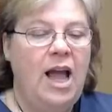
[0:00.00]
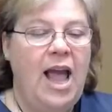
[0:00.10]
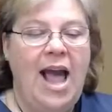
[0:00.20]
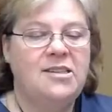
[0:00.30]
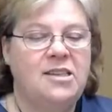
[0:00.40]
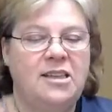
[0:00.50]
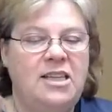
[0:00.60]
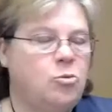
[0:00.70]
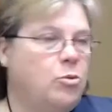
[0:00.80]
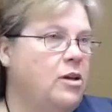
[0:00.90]
has
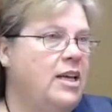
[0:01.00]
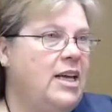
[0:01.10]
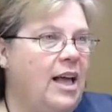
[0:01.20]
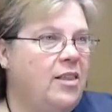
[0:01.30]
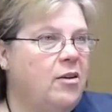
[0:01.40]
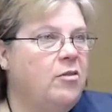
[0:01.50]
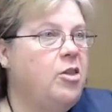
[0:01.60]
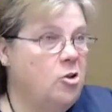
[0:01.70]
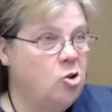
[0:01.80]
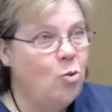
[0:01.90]
these really,
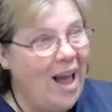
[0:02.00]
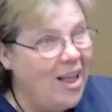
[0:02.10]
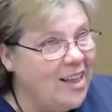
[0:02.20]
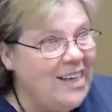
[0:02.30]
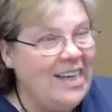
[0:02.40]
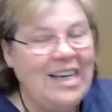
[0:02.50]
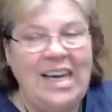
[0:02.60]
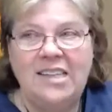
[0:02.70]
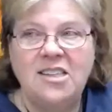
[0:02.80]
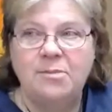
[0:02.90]
their duality.
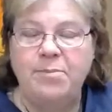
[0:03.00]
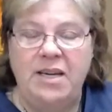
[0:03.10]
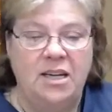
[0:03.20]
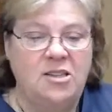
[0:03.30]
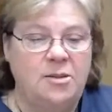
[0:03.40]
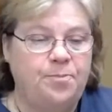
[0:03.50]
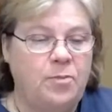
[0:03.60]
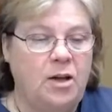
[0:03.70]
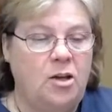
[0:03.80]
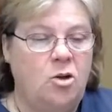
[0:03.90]
It's because
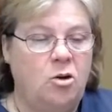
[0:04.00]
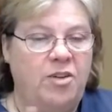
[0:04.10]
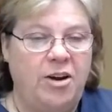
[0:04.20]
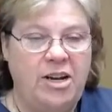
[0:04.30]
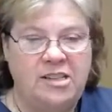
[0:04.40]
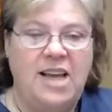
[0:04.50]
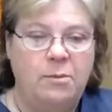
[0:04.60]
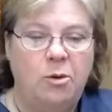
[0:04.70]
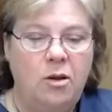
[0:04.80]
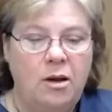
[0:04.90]
you're very
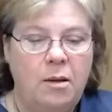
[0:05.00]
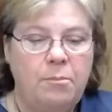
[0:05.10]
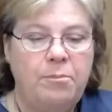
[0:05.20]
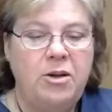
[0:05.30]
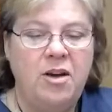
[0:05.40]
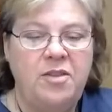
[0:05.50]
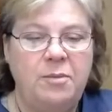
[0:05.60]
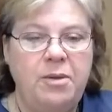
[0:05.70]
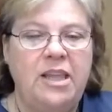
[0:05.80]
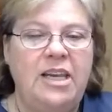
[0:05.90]
excitable, but you have the
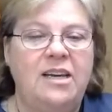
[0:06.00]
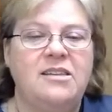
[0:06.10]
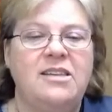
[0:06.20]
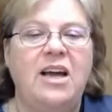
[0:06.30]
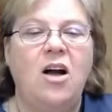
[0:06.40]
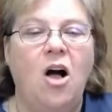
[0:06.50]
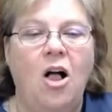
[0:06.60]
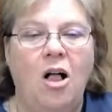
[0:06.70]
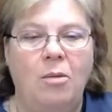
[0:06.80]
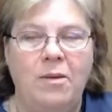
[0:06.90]
ability to stay
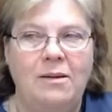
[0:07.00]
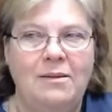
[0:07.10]
calm.